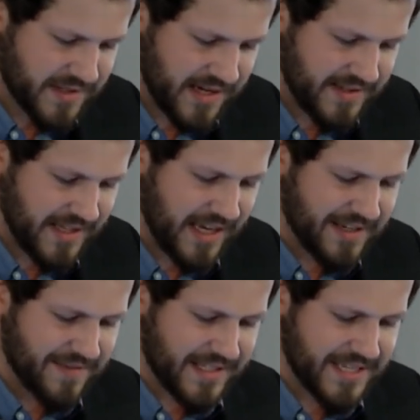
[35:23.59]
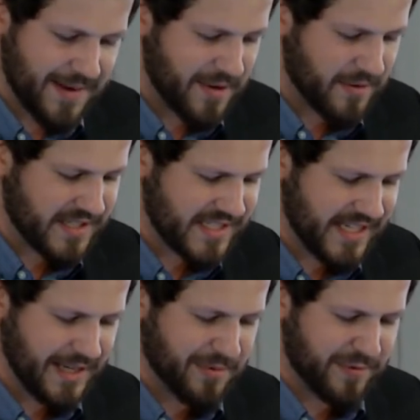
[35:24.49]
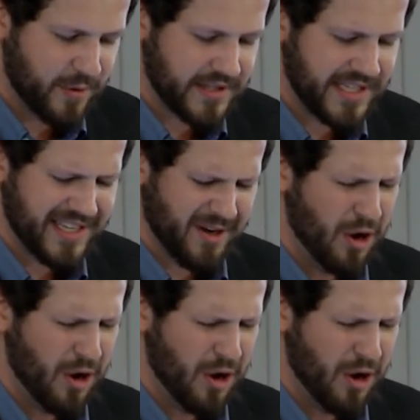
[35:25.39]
And at the end of that time, they were to stand before the king.